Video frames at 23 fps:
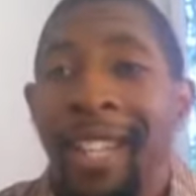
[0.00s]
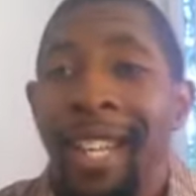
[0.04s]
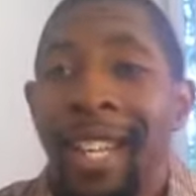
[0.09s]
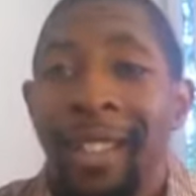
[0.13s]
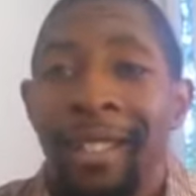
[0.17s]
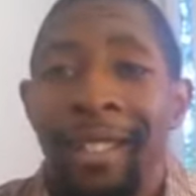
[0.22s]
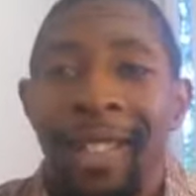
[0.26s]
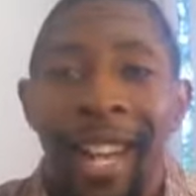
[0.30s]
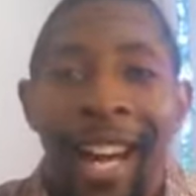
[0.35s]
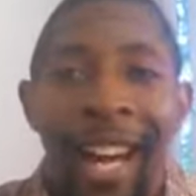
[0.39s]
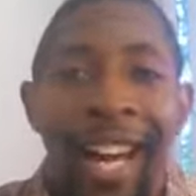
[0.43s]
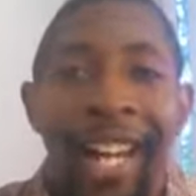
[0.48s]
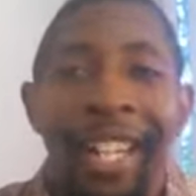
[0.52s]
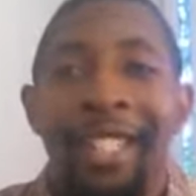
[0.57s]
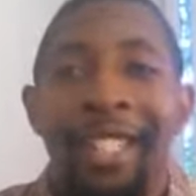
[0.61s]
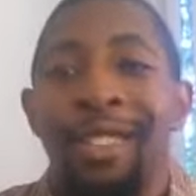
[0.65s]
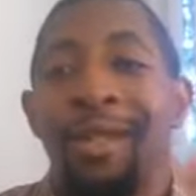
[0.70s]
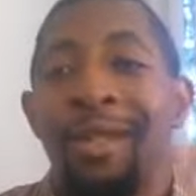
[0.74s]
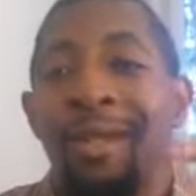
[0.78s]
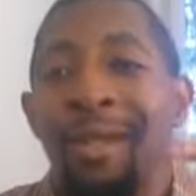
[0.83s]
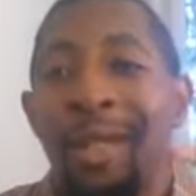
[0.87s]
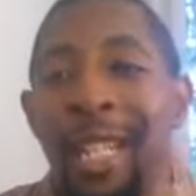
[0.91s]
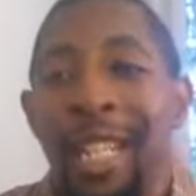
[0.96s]
You got
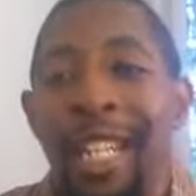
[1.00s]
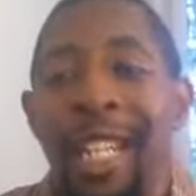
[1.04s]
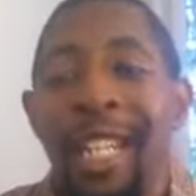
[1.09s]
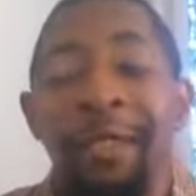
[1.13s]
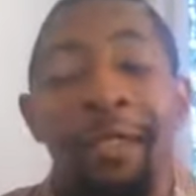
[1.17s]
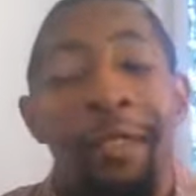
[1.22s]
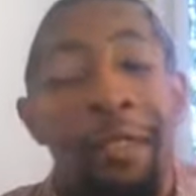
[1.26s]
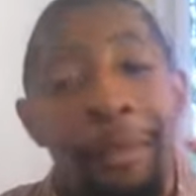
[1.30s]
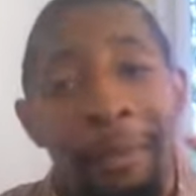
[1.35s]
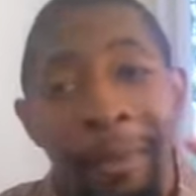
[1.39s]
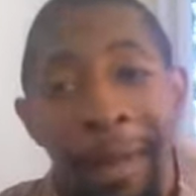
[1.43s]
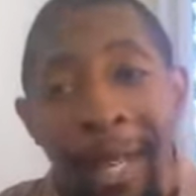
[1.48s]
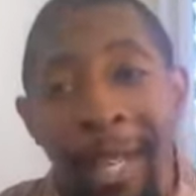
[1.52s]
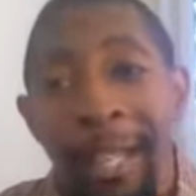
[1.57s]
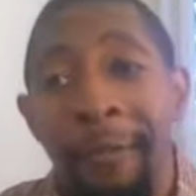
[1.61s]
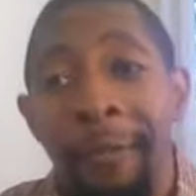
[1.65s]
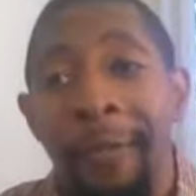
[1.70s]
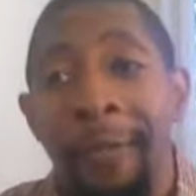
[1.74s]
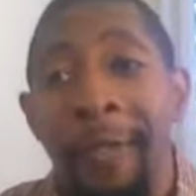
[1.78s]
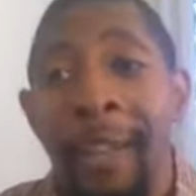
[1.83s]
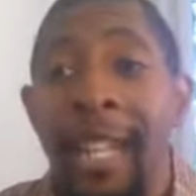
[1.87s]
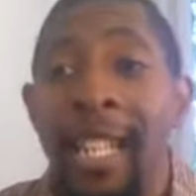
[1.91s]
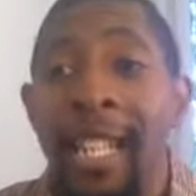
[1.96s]
to lead with
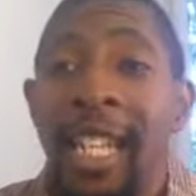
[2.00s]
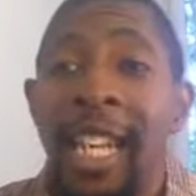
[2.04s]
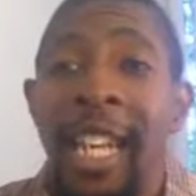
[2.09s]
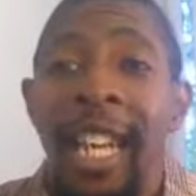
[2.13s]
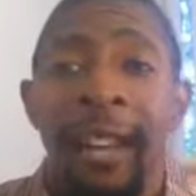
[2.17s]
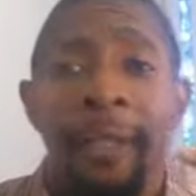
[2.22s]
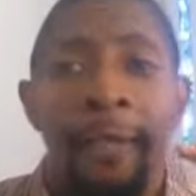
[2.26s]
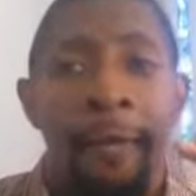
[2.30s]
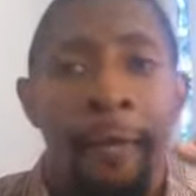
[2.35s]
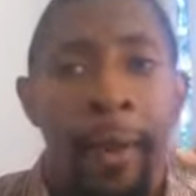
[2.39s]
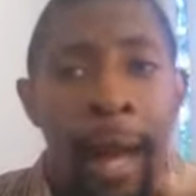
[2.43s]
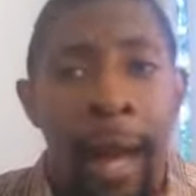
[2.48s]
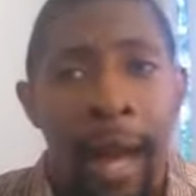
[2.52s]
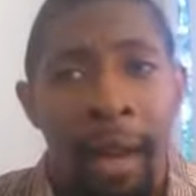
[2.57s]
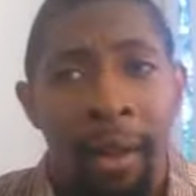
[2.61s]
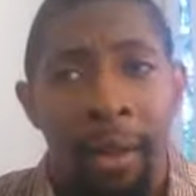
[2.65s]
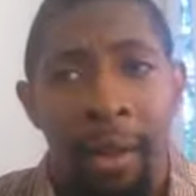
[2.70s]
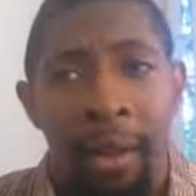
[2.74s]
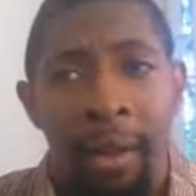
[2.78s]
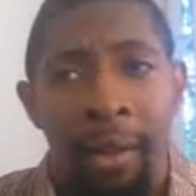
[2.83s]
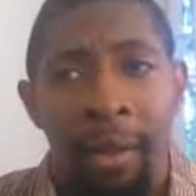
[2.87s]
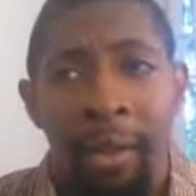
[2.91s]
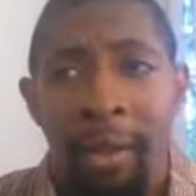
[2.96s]
benefits and
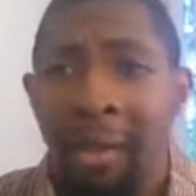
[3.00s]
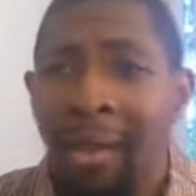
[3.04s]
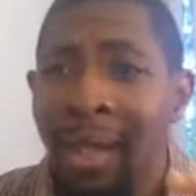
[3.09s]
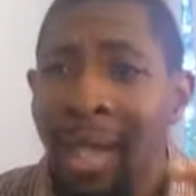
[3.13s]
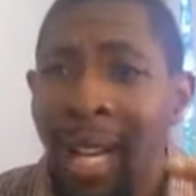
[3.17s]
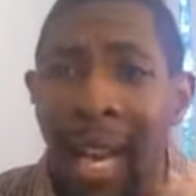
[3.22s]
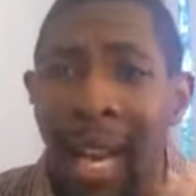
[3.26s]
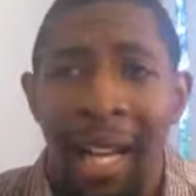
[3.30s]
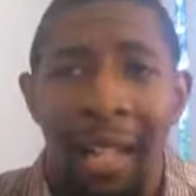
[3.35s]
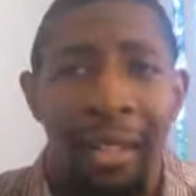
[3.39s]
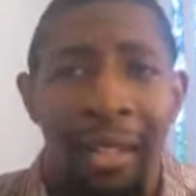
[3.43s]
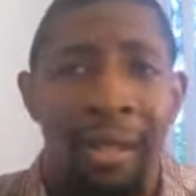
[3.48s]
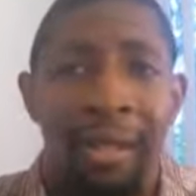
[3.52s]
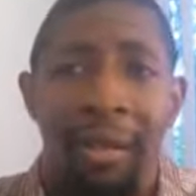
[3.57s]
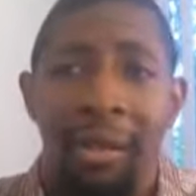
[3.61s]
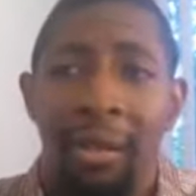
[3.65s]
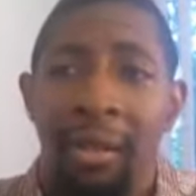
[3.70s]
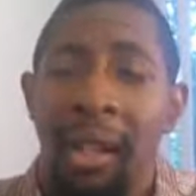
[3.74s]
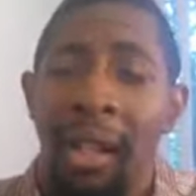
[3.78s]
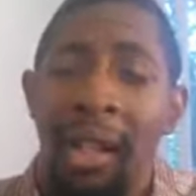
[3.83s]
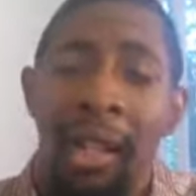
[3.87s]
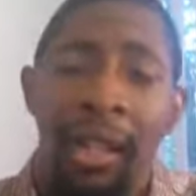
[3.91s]
value. You got to.